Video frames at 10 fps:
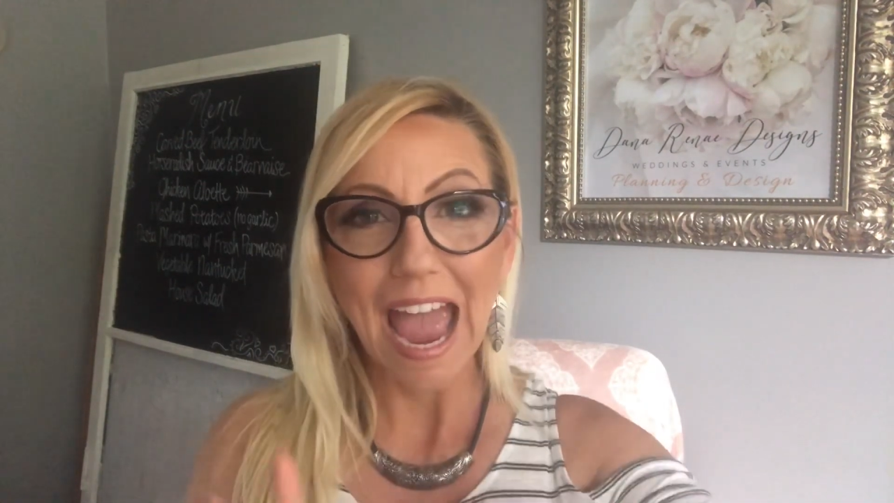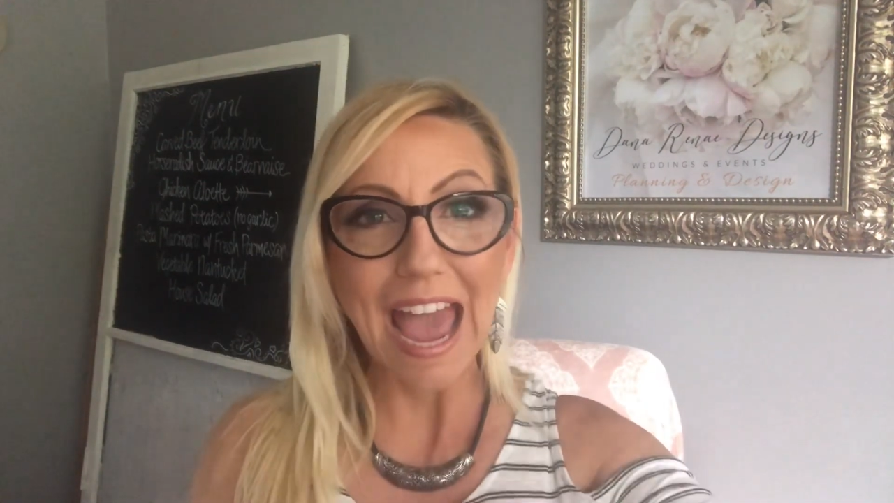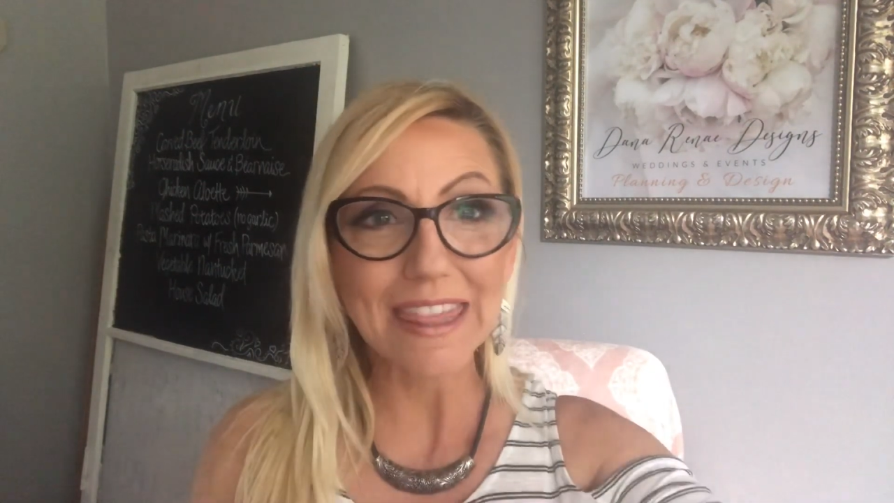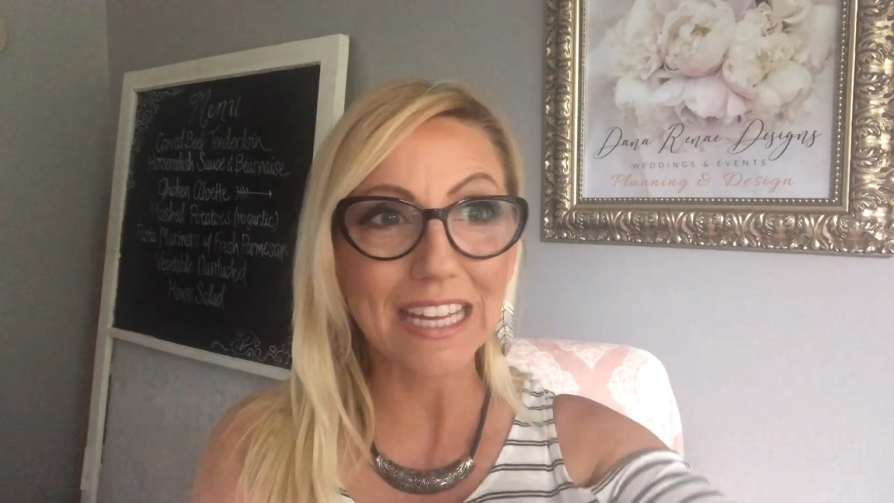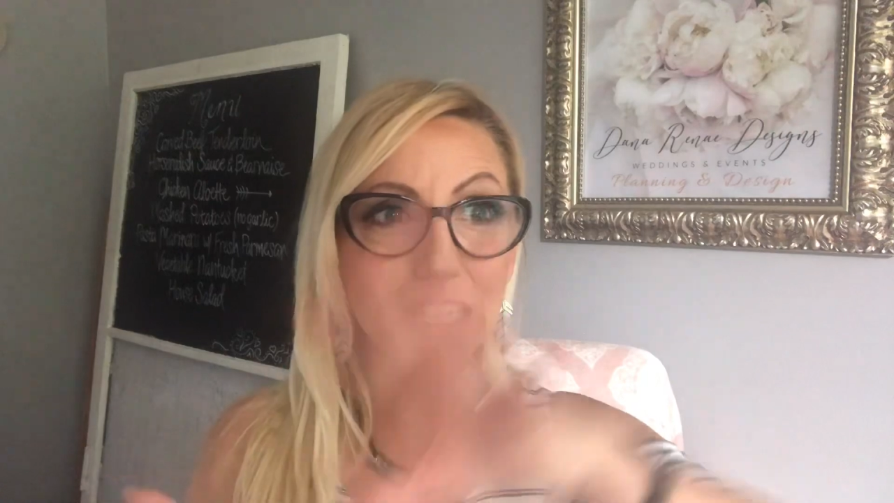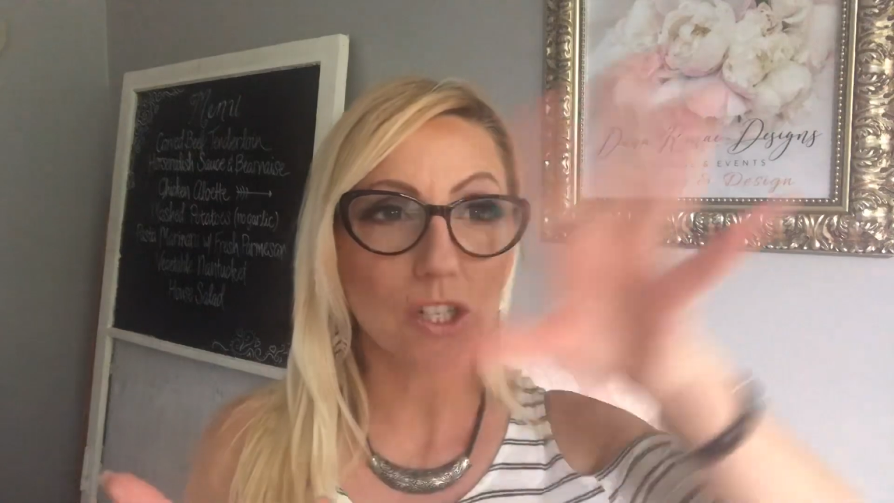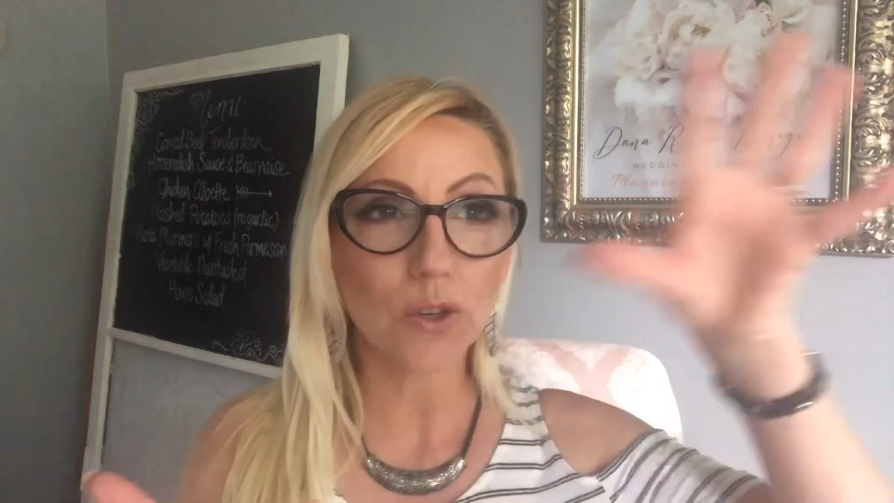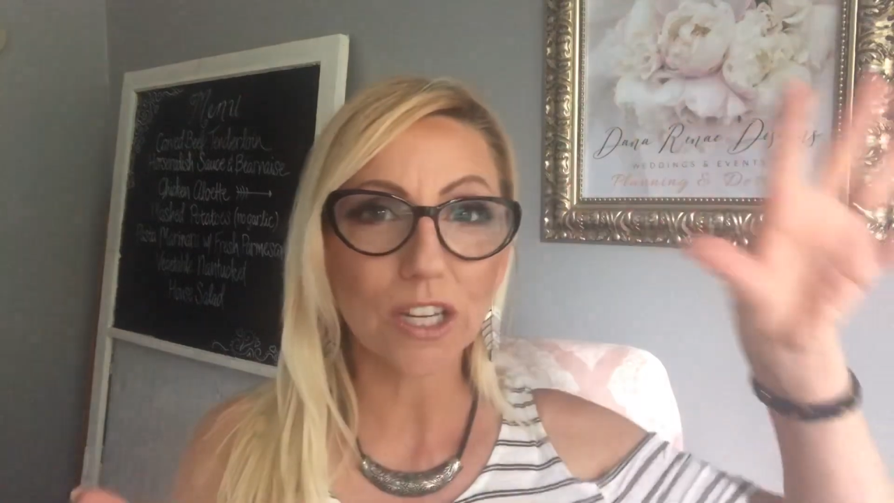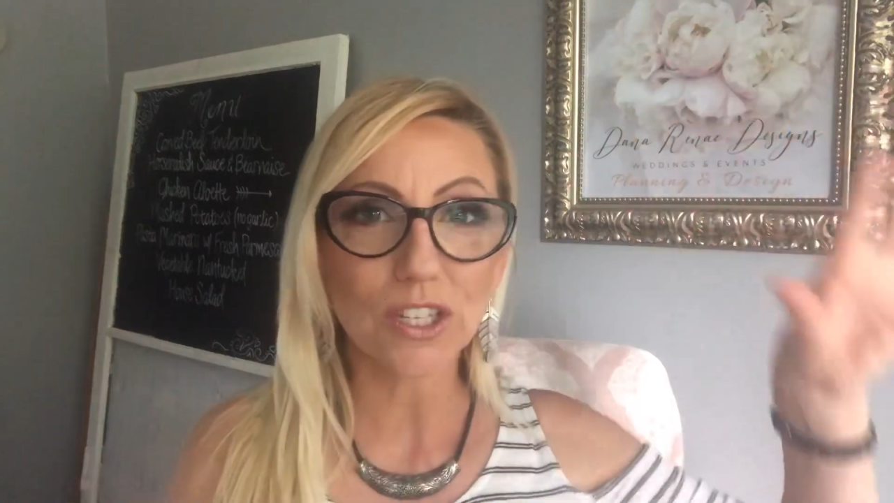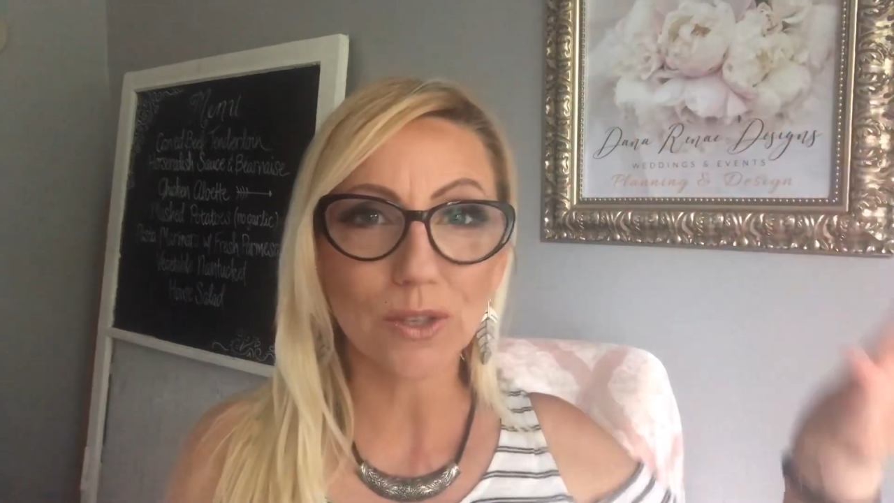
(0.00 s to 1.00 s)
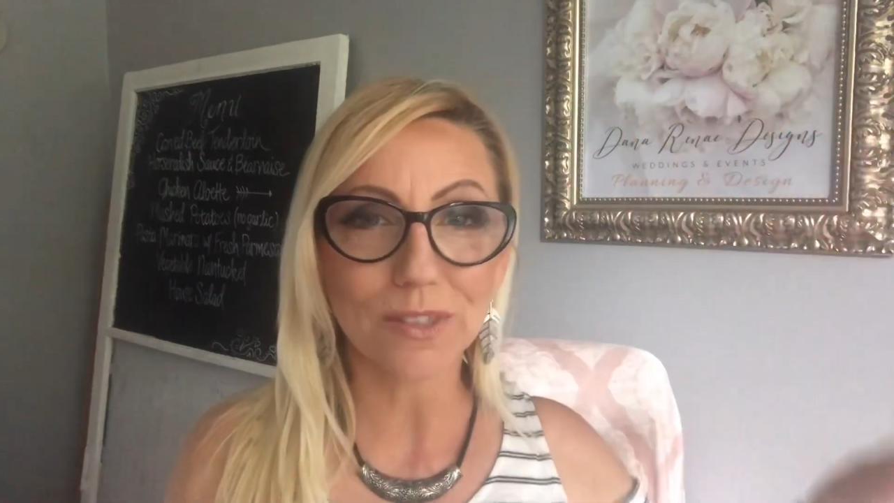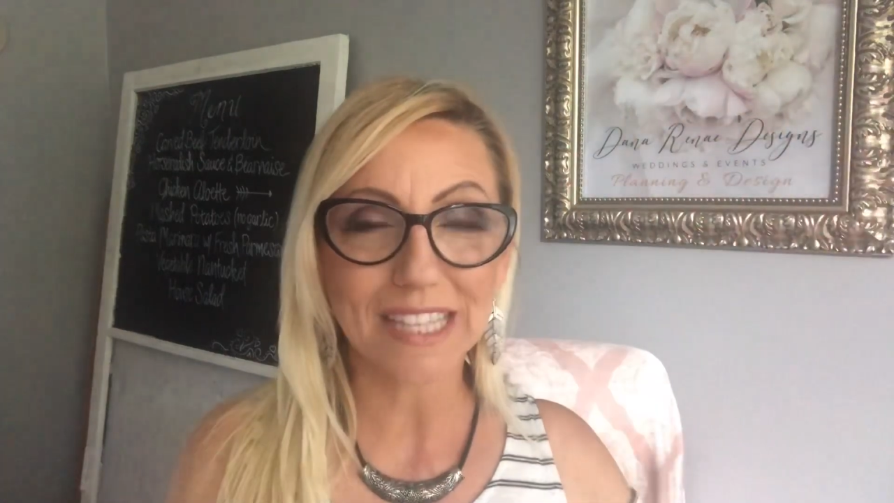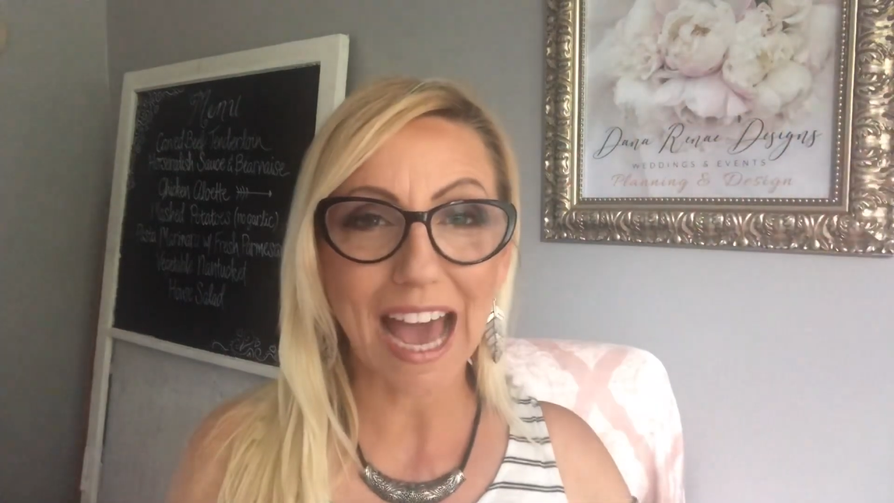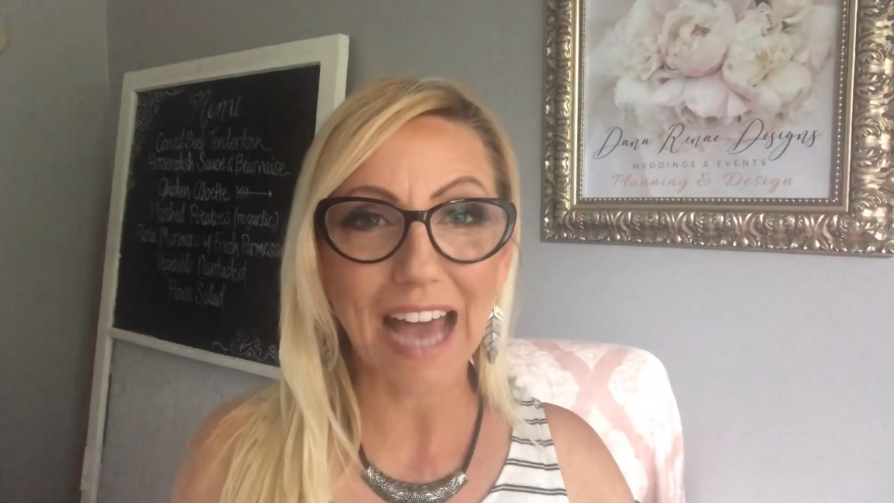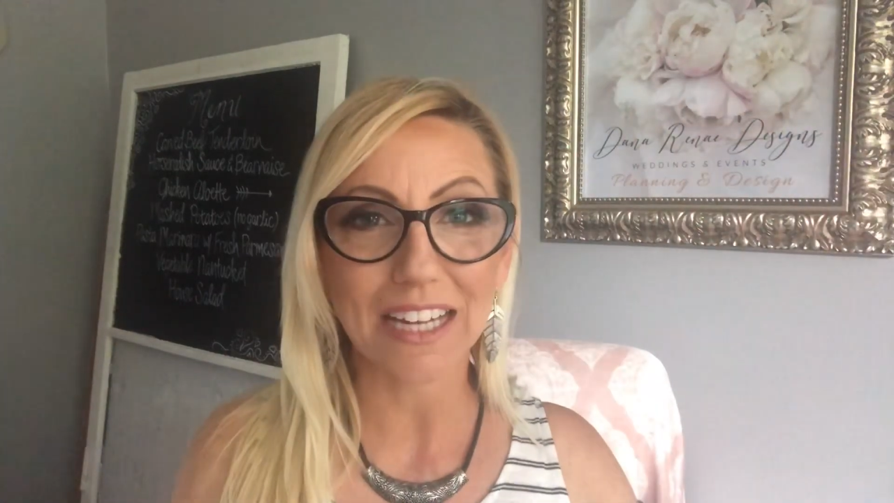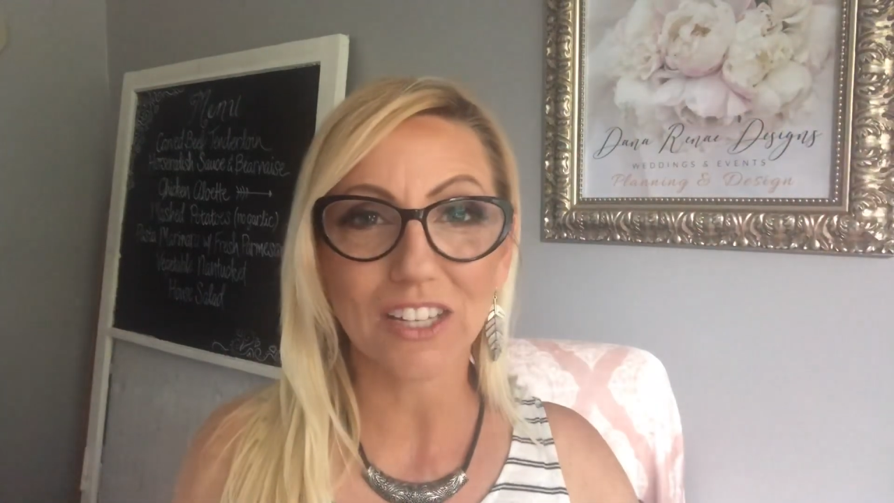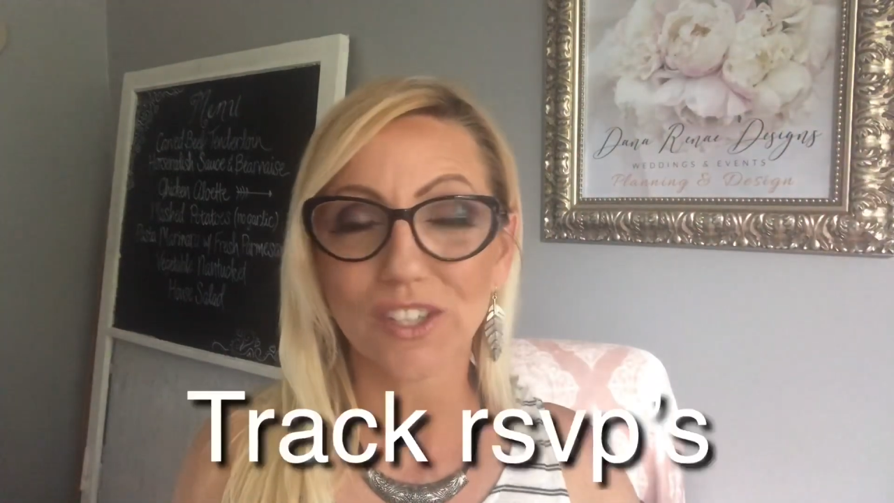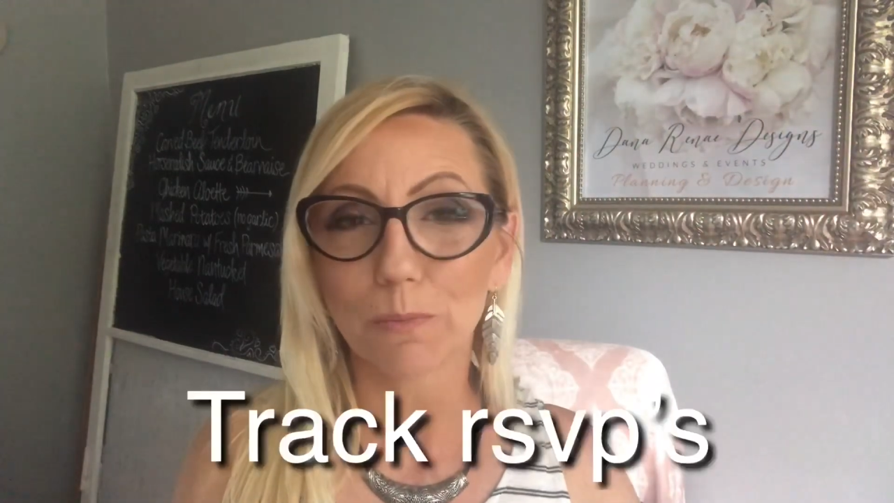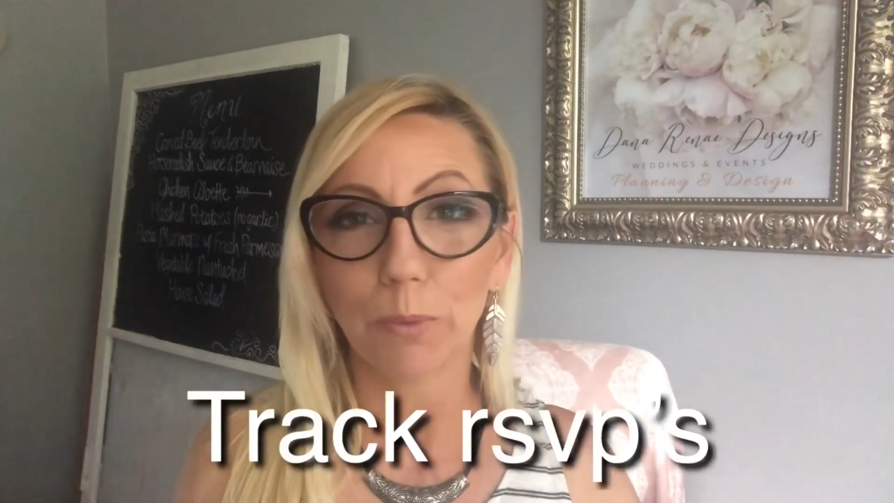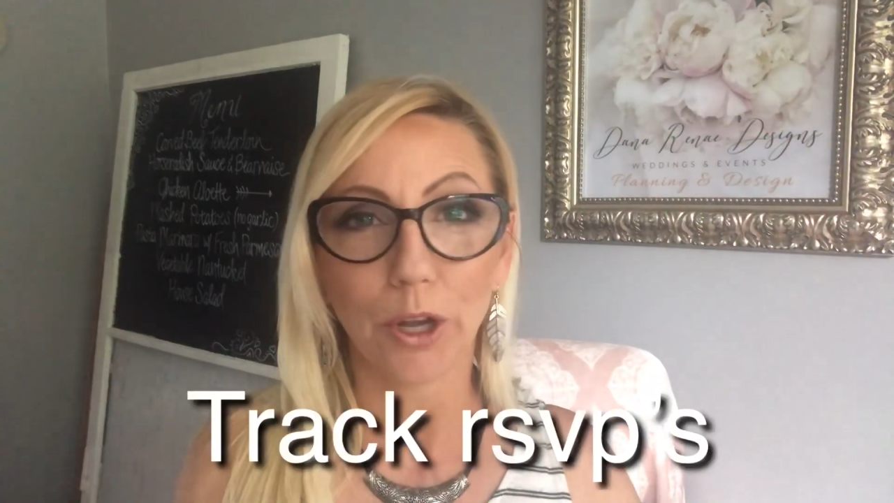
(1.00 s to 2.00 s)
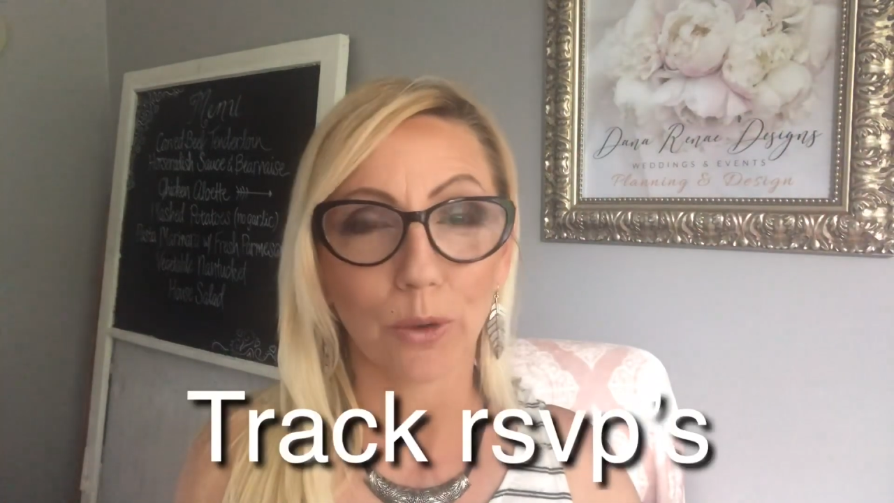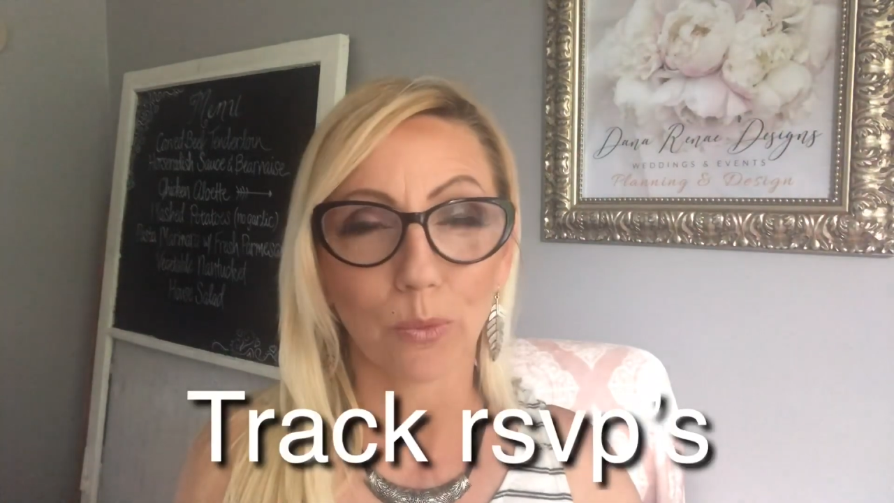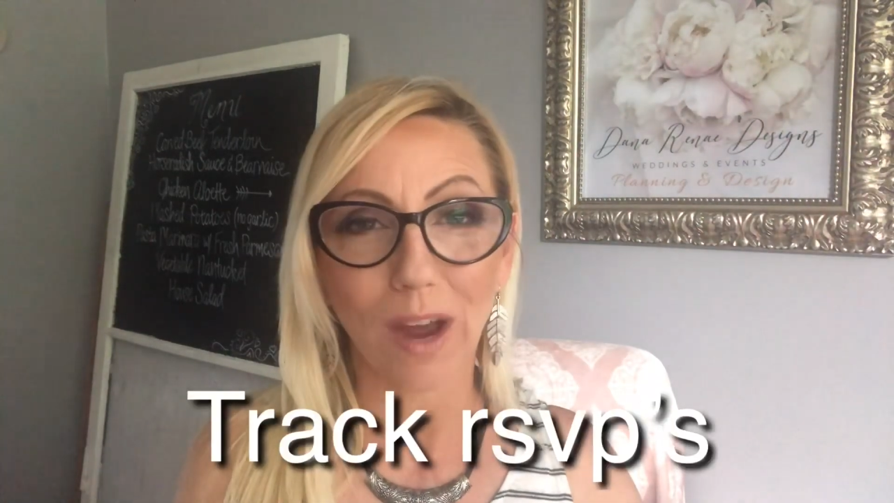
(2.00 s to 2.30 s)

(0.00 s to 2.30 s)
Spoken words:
And then you can use that and just put it